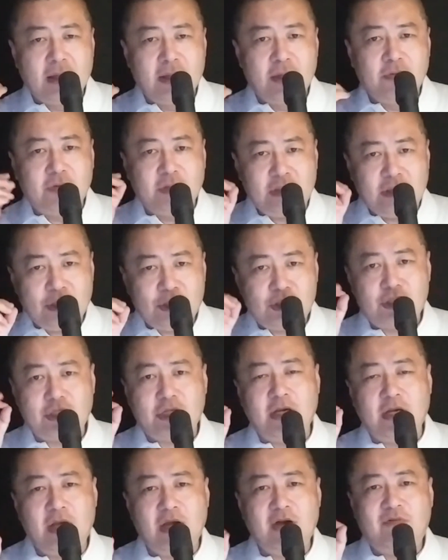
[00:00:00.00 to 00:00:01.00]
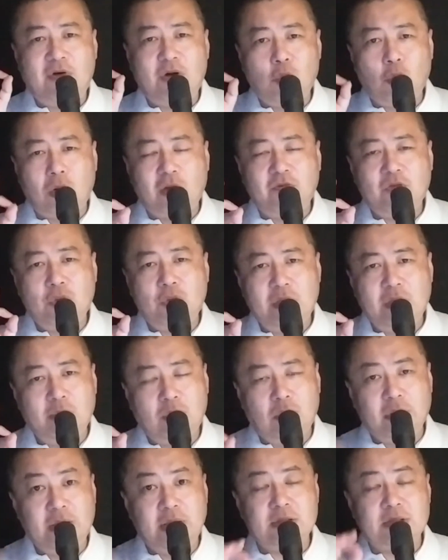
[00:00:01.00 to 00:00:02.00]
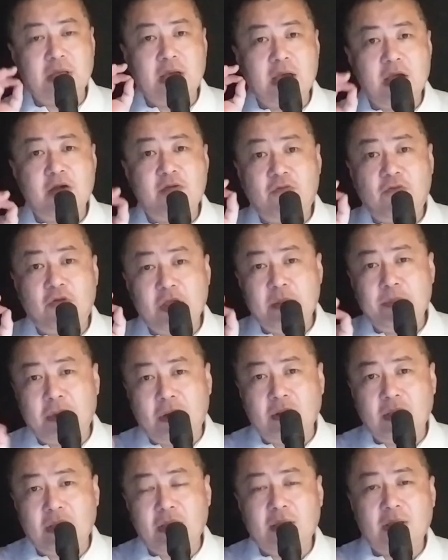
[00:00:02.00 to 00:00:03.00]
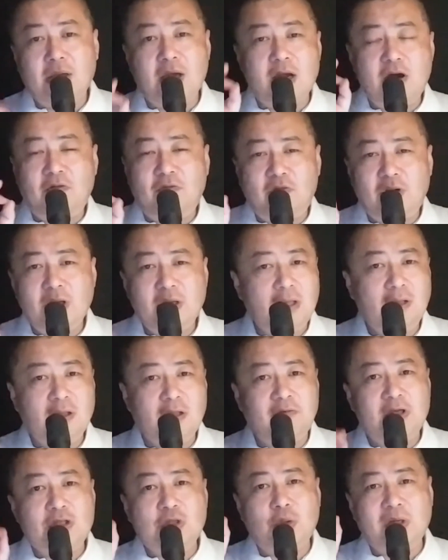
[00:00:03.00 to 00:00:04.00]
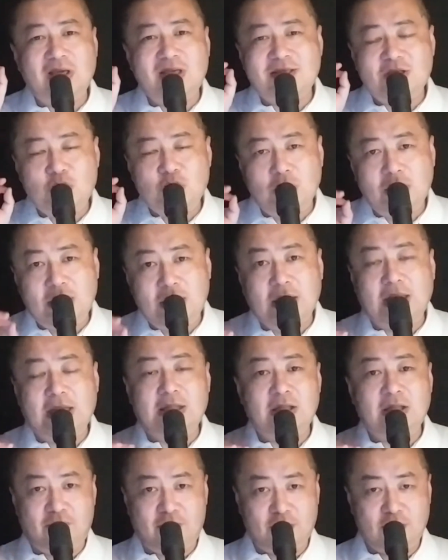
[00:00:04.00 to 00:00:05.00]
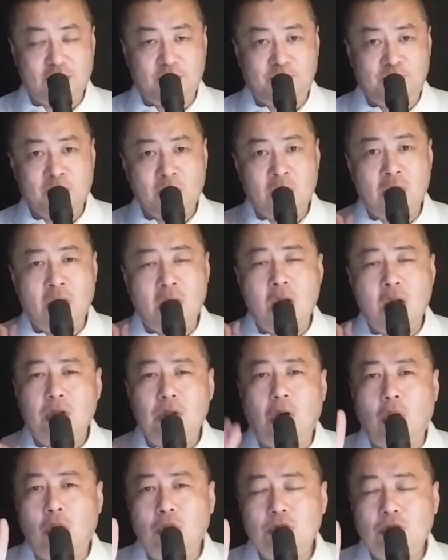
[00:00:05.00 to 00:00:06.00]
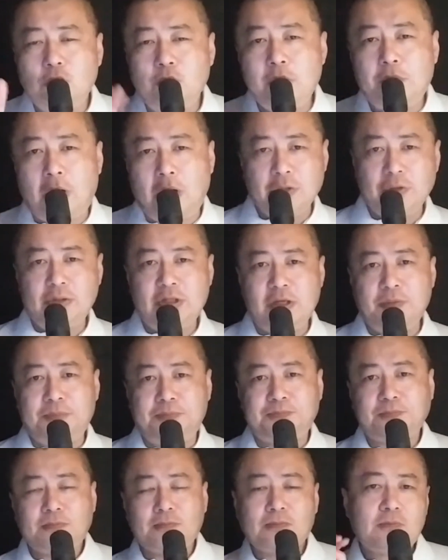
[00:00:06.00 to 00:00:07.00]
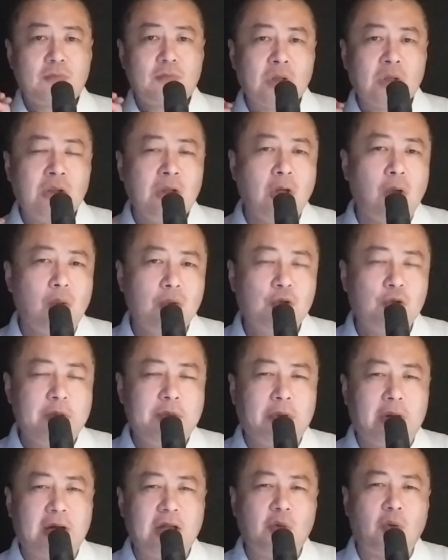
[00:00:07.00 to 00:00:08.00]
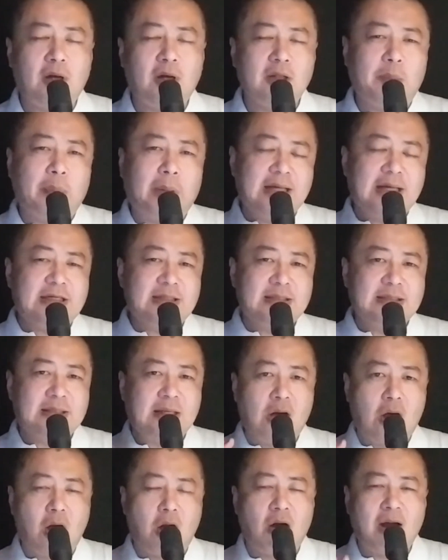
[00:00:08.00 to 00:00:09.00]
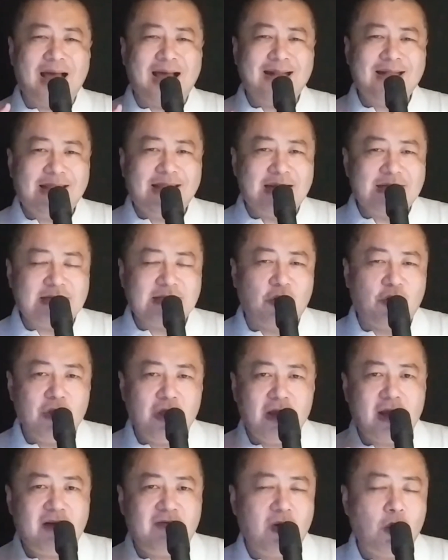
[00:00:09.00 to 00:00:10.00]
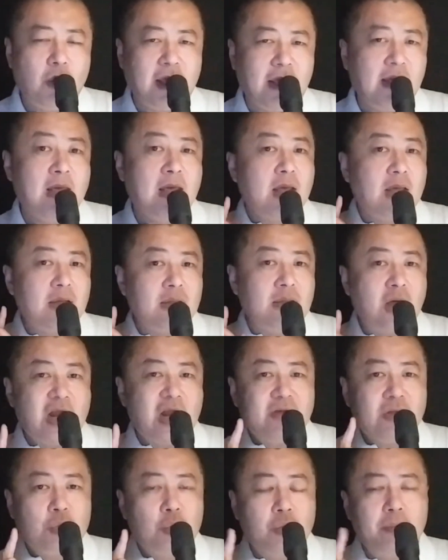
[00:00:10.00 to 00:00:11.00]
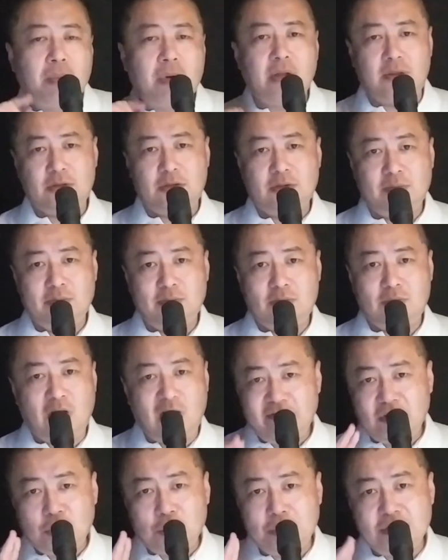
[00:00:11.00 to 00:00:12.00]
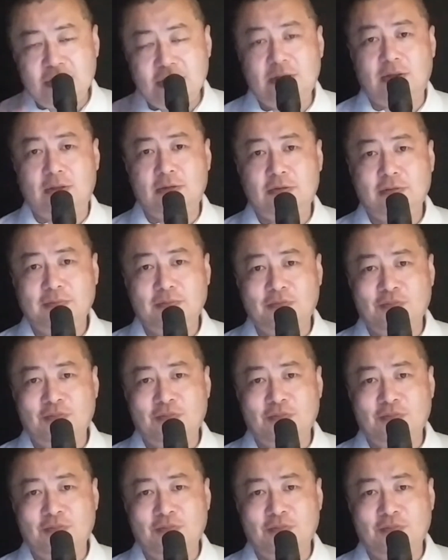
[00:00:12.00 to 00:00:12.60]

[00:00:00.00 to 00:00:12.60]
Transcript: For each and every one of you employees, everybody, every individual is uniquely different. No two people on your team, no two people anywhere on the planet are identical in every way. Not even twin brothers, not even twin sisters.